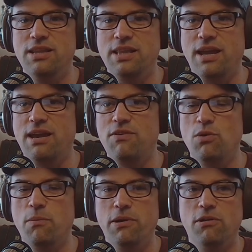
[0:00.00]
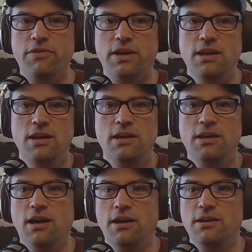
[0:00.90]
And then they give you a bill that
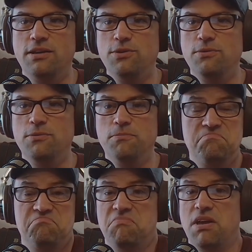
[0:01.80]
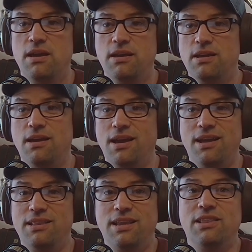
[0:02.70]
you
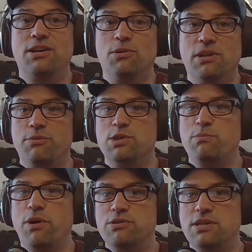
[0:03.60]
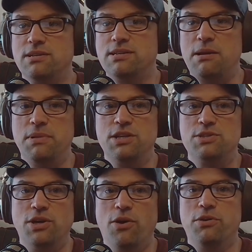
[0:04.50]
literally was posted 10 minutes
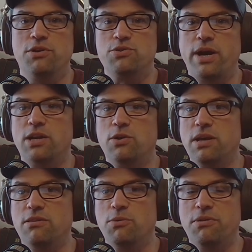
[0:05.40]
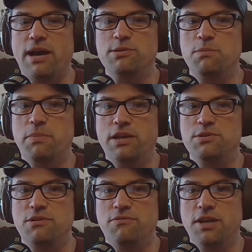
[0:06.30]
ago, and you're trying to read through 1,000
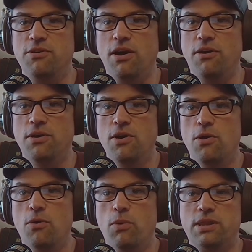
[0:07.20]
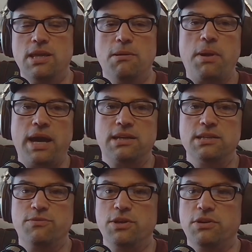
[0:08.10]
pages to figure out what the impact
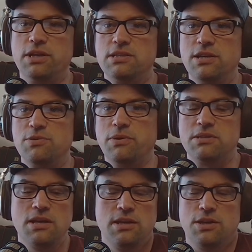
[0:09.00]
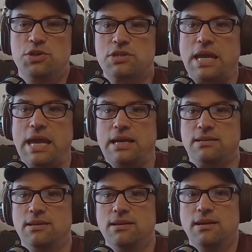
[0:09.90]
is for your constituents. You just
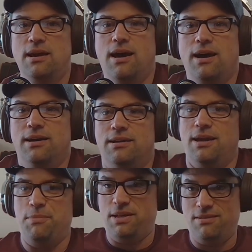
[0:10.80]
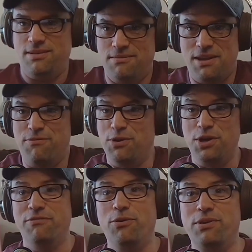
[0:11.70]
can't. If you're
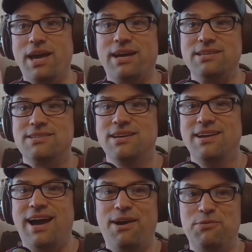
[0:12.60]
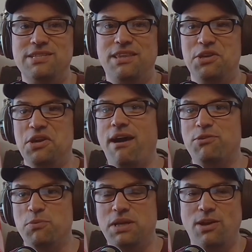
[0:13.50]
going to vote yes, I would say that you have
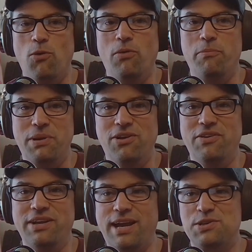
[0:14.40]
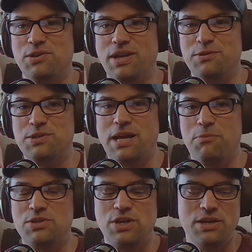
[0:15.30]
to read the whole bill and actually understand
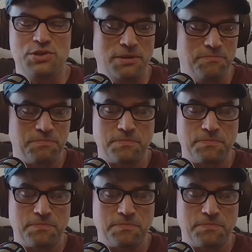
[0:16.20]
what's changing.